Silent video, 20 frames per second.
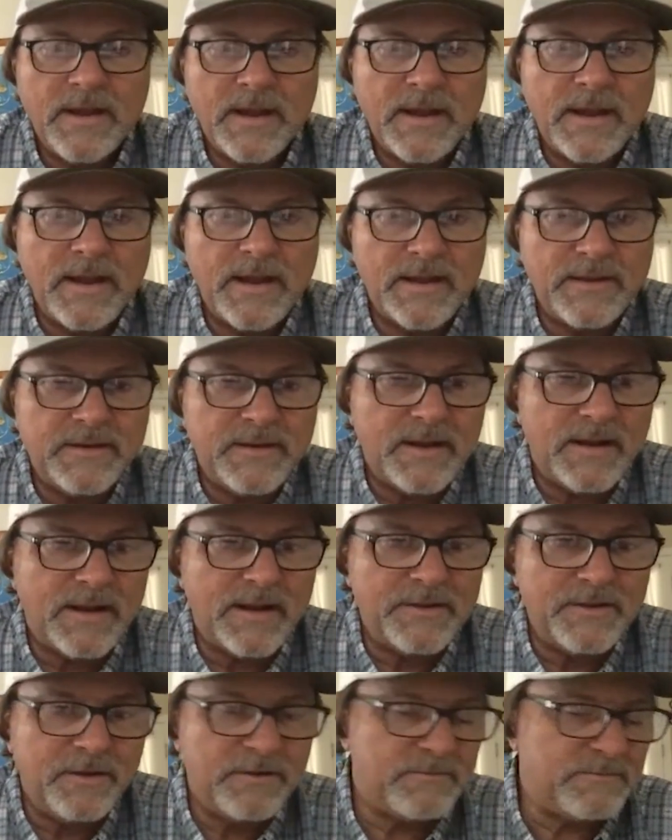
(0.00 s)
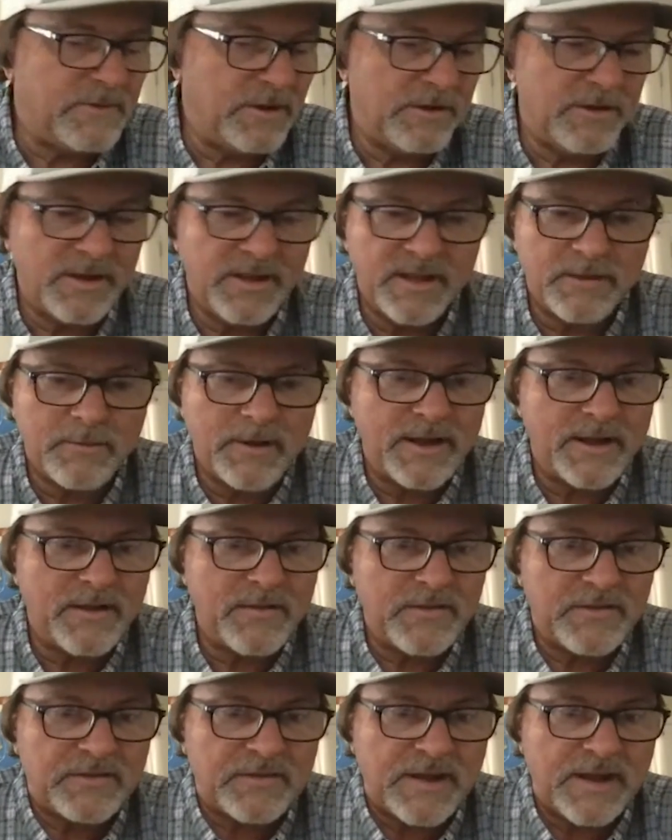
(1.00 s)
and you can get right
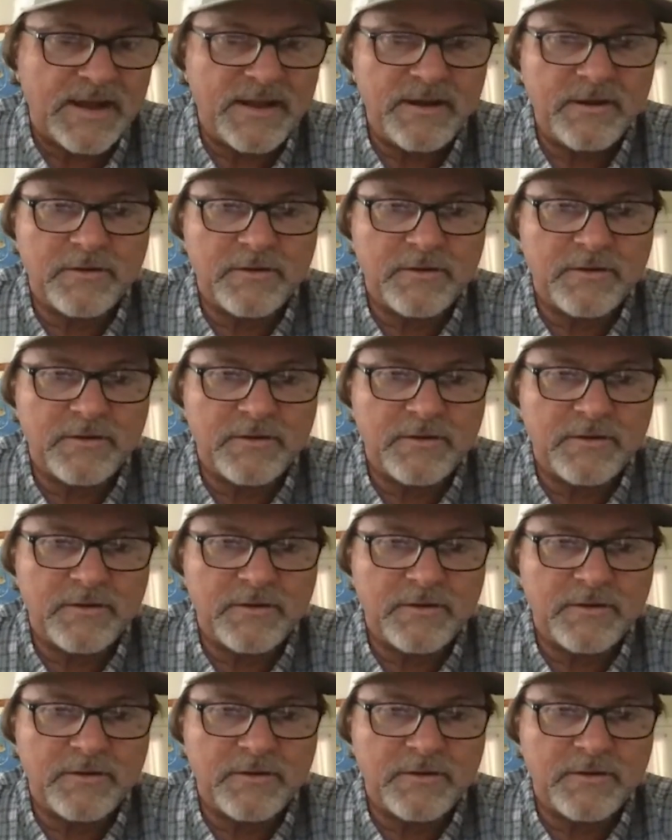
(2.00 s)
on the site.